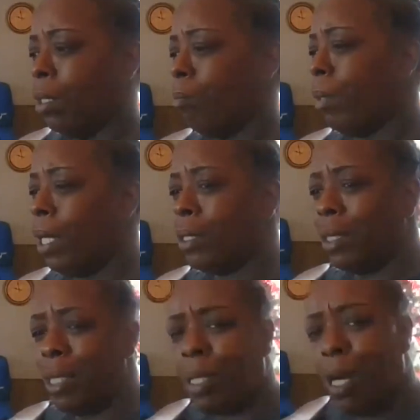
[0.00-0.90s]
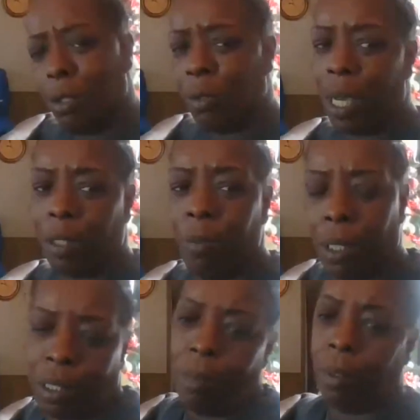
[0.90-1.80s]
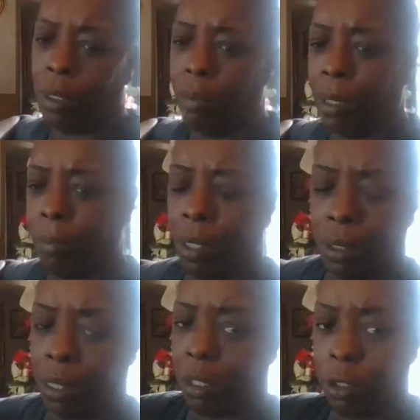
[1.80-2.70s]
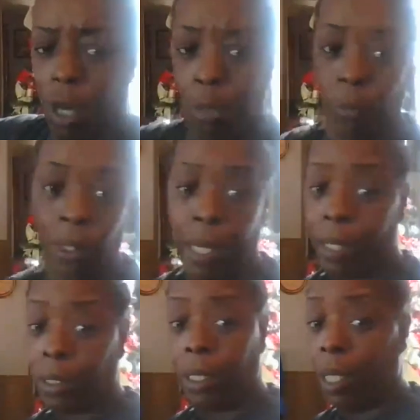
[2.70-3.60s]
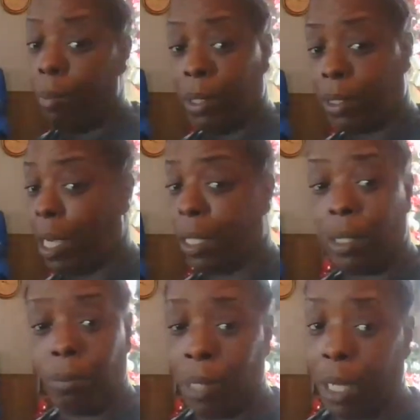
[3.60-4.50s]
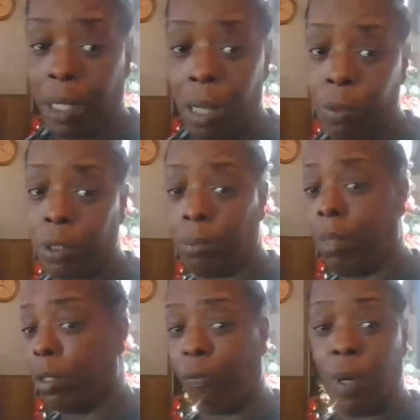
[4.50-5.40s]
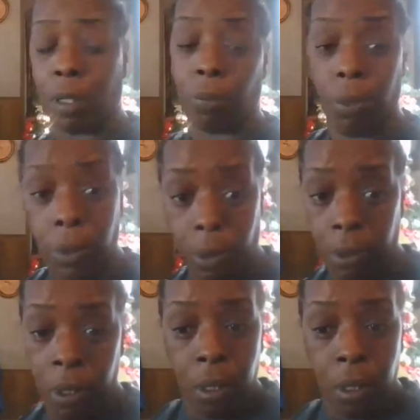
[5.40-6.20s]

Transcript: Man, I said that's all you got. You better cut me a little bit better than that. You don't realize, honey, I'm Italian and black, and I wish a motherfucker would.